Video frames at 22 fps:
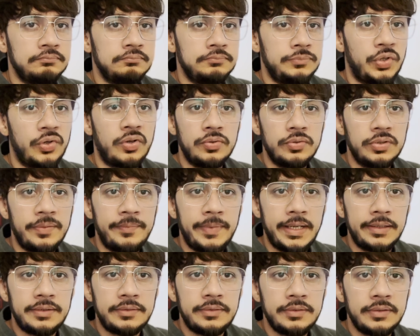You can do the
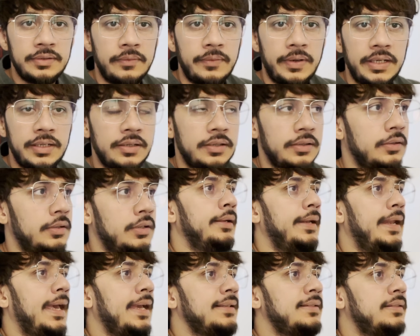math, right?
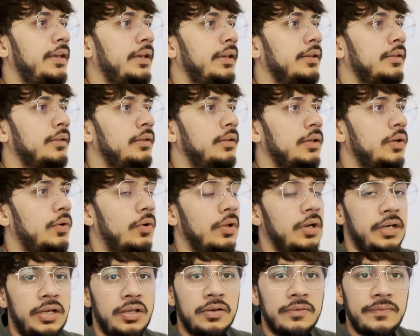Next thing,
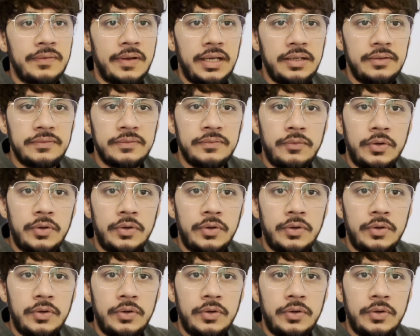quality of life.